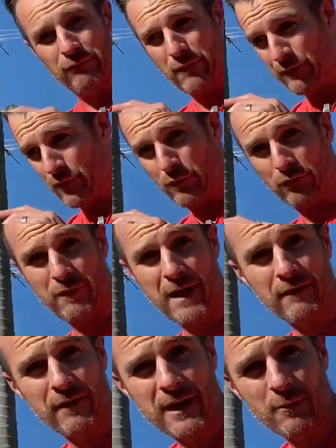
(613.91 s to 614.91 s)
if you're a
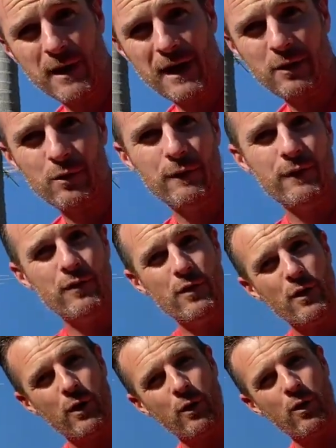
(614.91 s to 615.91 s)
runner anyway, or if you're
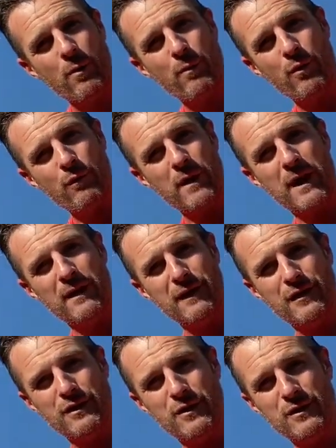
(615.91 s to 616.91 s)
doing a lot more running
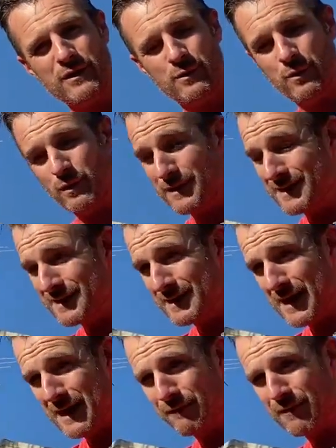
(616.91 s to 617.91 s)
than you used to, or you're
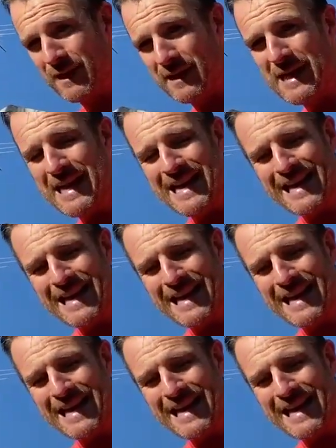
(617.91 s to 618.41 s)
starting running.